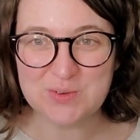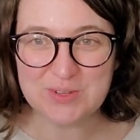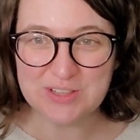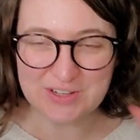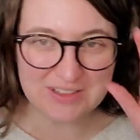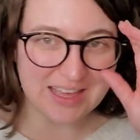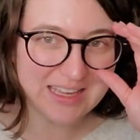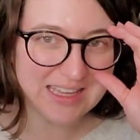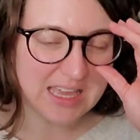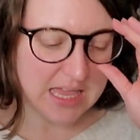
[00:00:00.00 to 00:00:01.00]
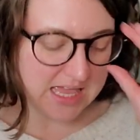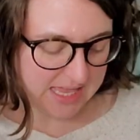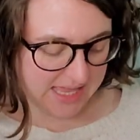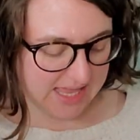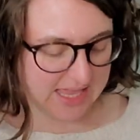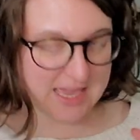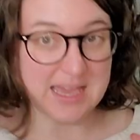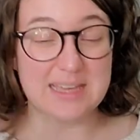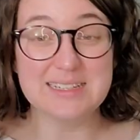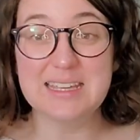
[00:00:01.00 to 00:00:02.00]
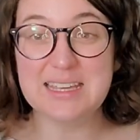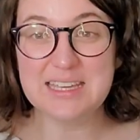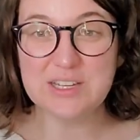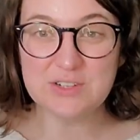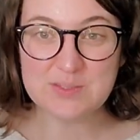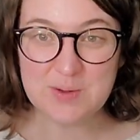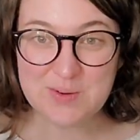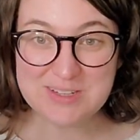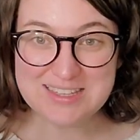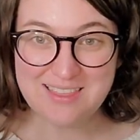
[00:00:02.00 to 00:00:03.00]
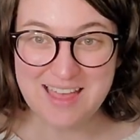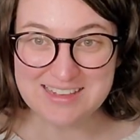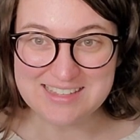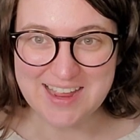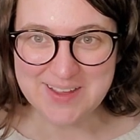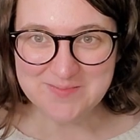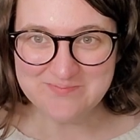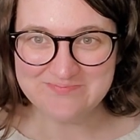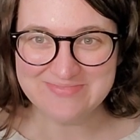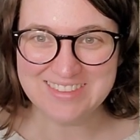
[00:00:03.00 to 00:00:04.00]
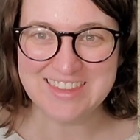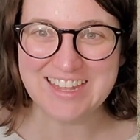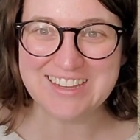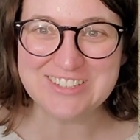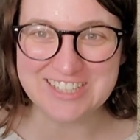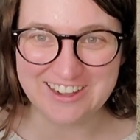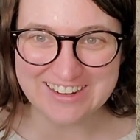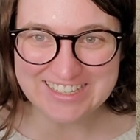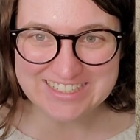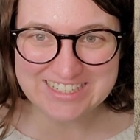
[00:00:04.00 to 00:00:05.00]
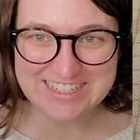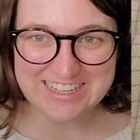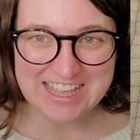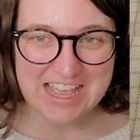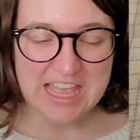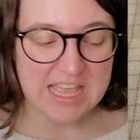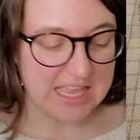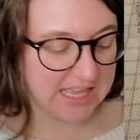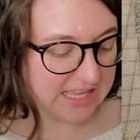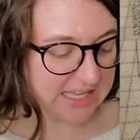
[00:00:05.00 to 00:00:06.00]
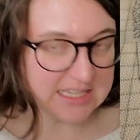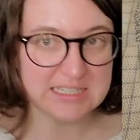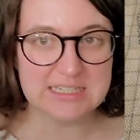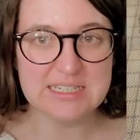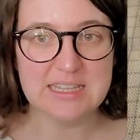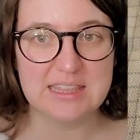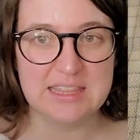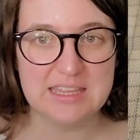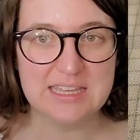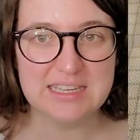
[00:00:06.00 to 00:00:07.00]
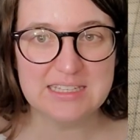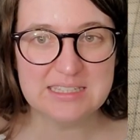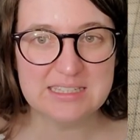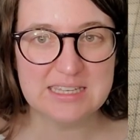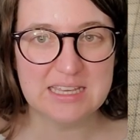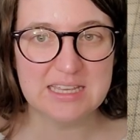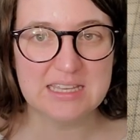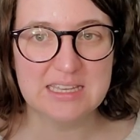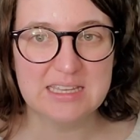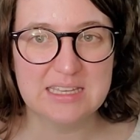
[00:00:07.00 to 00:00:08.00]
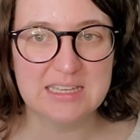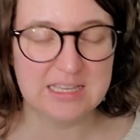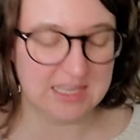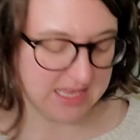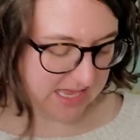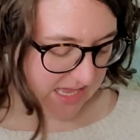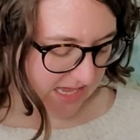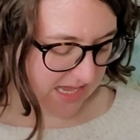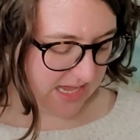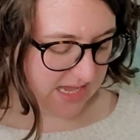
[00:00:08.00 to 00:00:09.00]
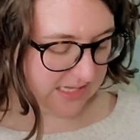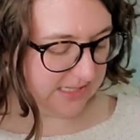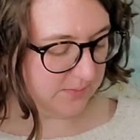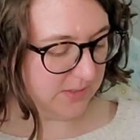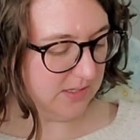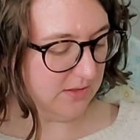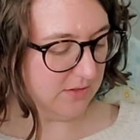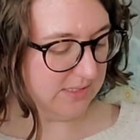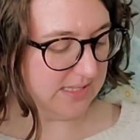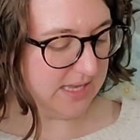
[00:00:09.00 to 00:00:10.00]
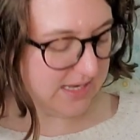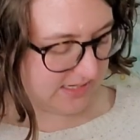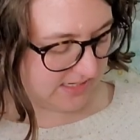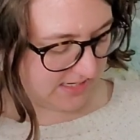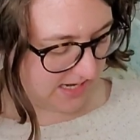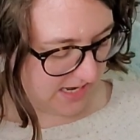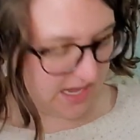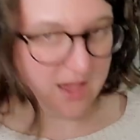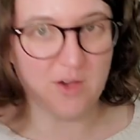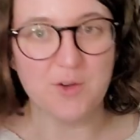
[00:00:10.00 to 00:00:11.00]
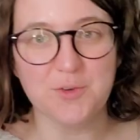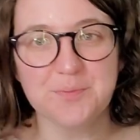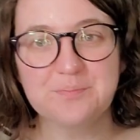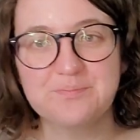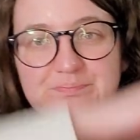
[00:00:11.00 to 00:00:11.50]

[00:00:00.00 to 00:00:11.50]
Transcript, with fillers: what it will look like. And here is where it was the last time that you saw it. And this uh, is what it looks like now.